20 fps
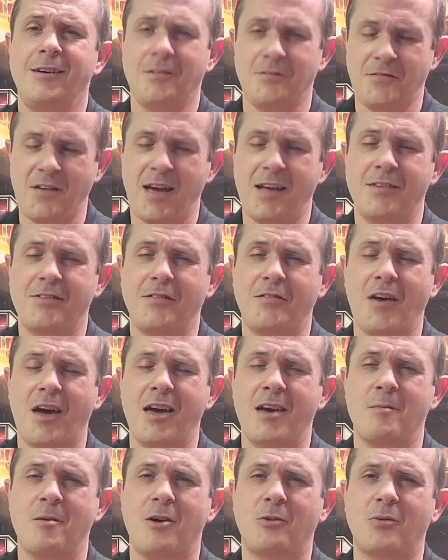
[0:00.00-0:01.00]
Fans of
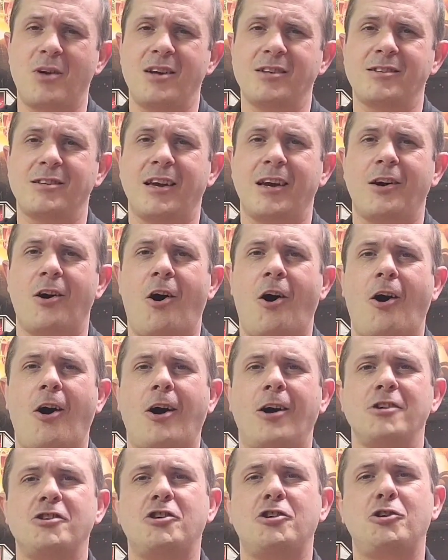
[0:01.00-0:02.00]
AML Wrestling
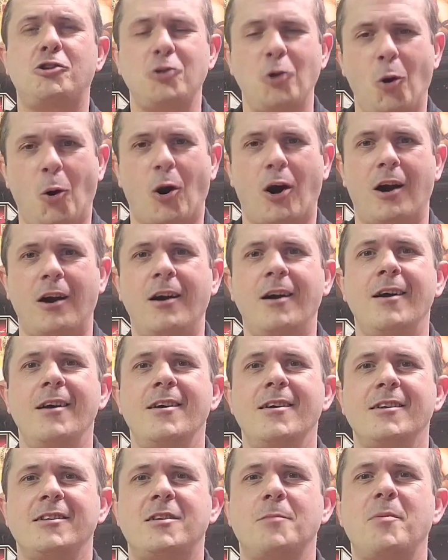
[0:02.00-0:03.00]
are sure
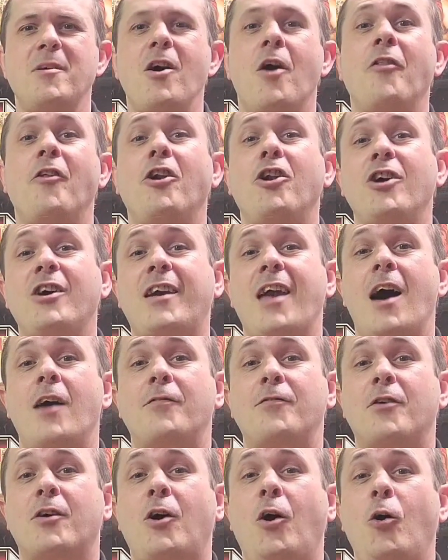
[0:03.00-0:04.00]
to be on the
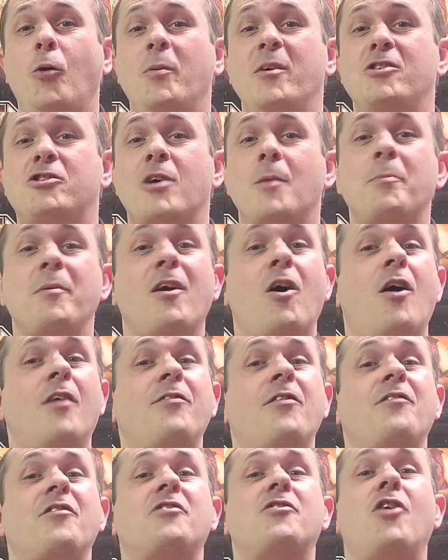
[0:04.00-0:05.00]
lookout for Colby jumping
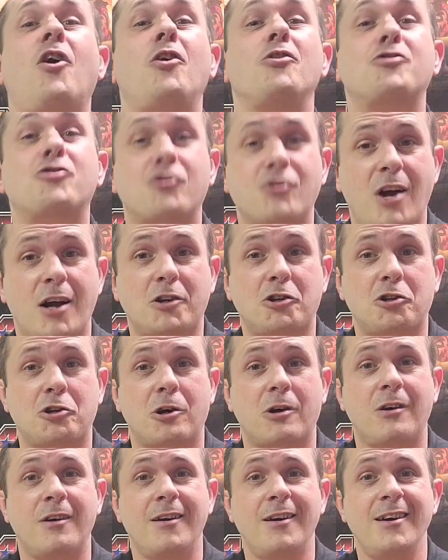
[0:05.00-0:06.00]
off of a tall structure
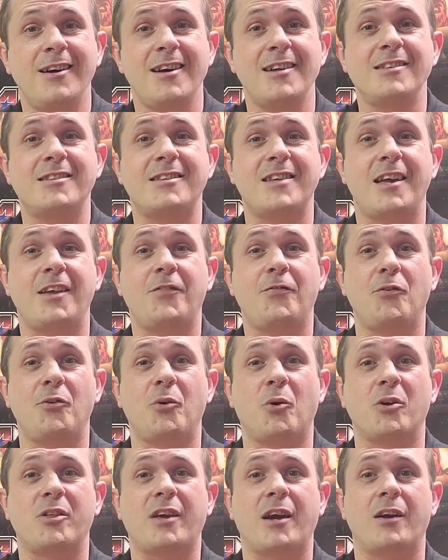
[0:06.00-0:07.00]
in Statesville,
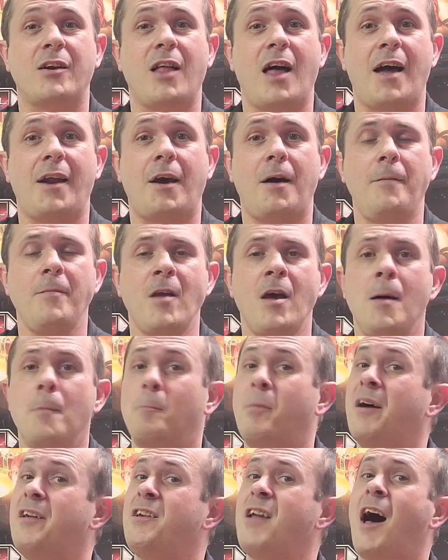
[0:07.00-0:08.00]
North Carolina.
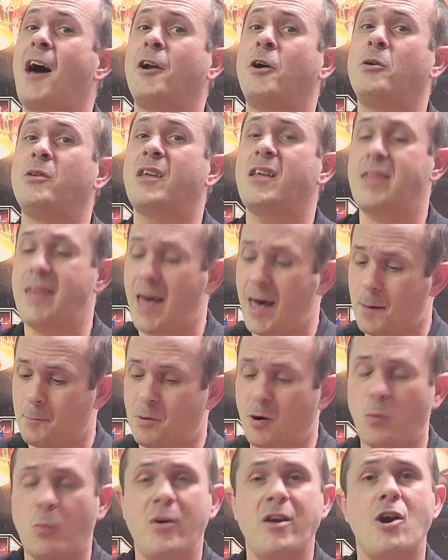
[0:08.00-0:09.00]
But not only that,
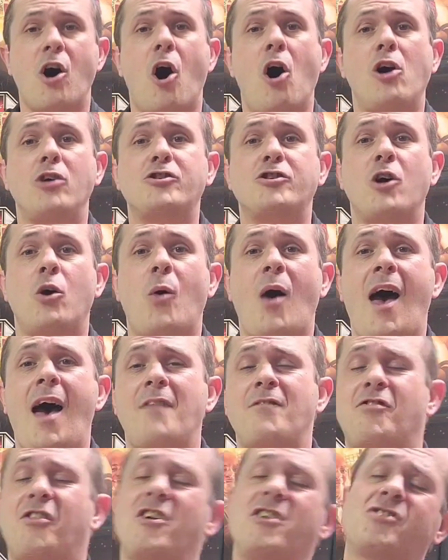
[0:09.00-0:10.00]
but we also
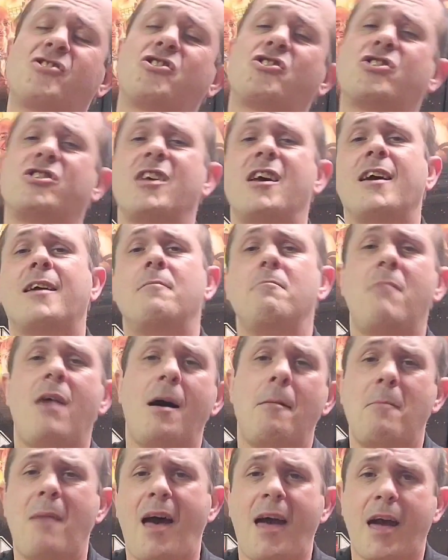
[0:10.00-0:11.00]
have the
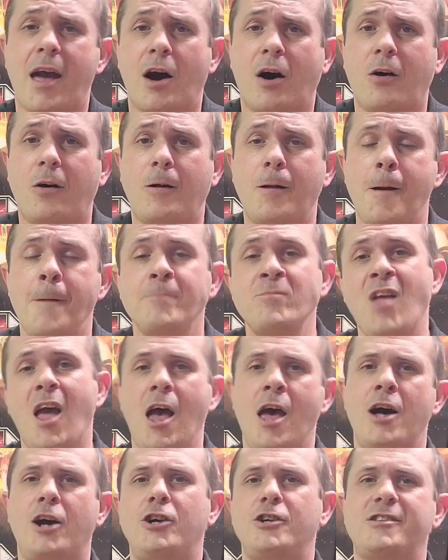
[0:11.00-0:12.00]
Sigma Male,
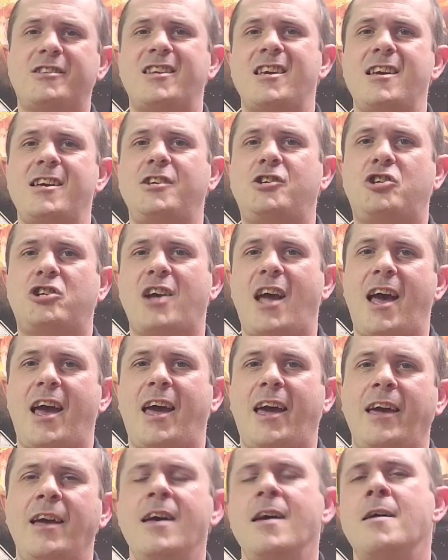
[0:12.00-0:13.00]

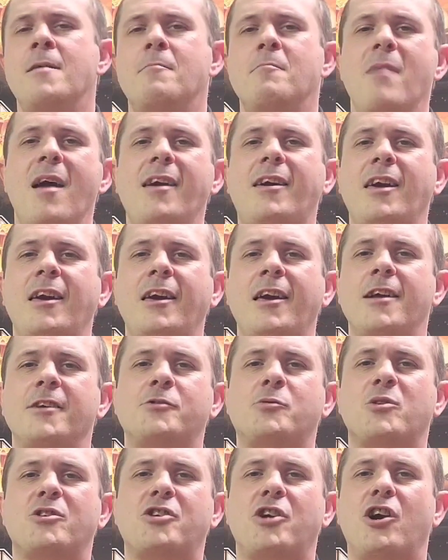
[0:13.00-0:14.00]
LDJ, making
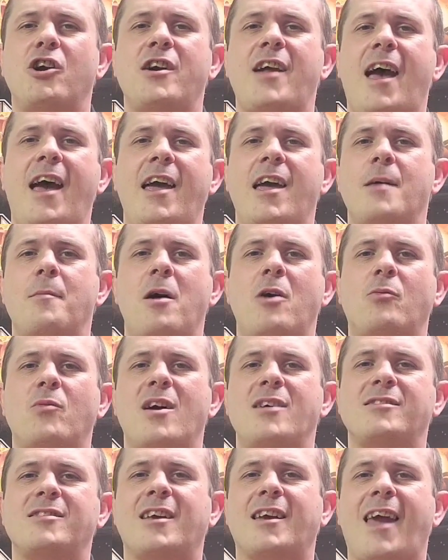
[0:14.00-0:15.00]
his return to AML
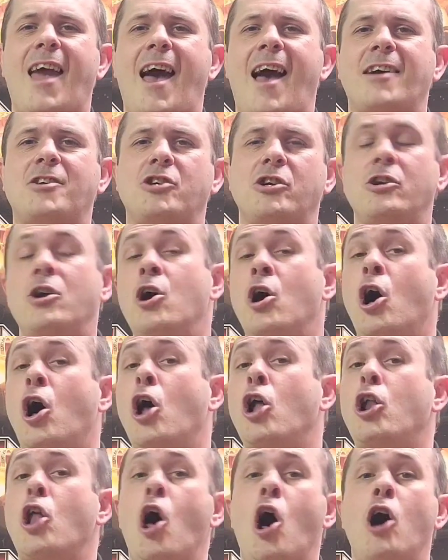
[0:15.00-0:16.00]
Wrestling action,
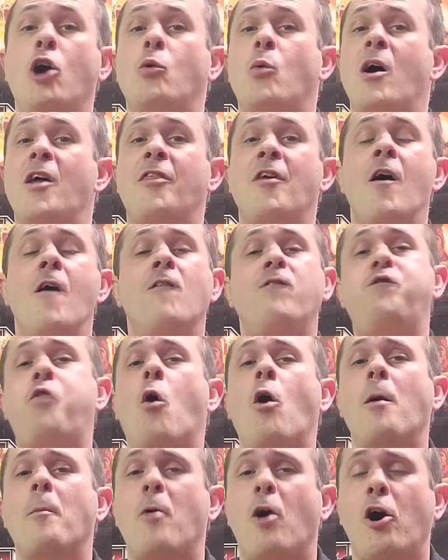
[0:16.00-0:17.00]
along with
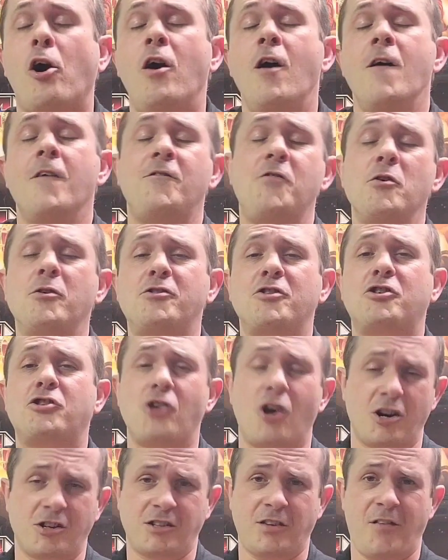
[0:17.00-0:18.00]
former Future
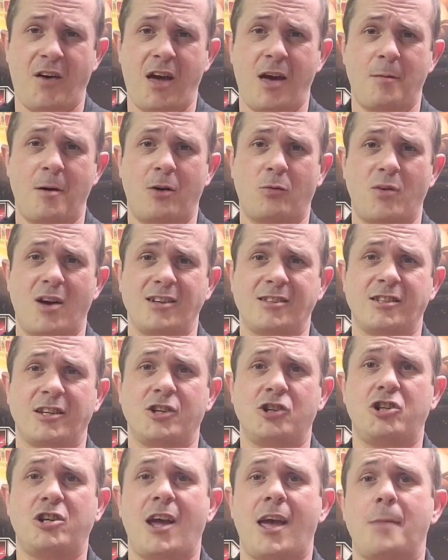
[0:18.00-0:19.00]
Stars of AML
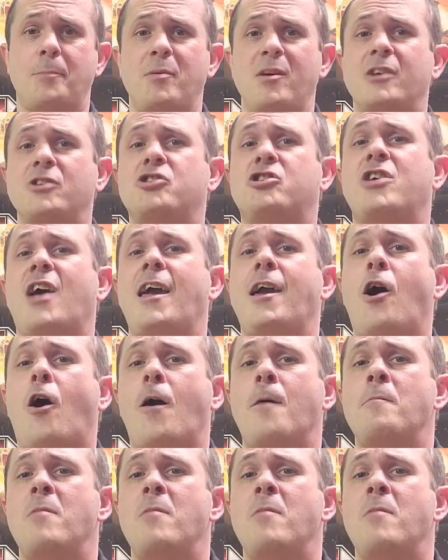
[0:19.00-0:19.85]
Wrestling champion J.R.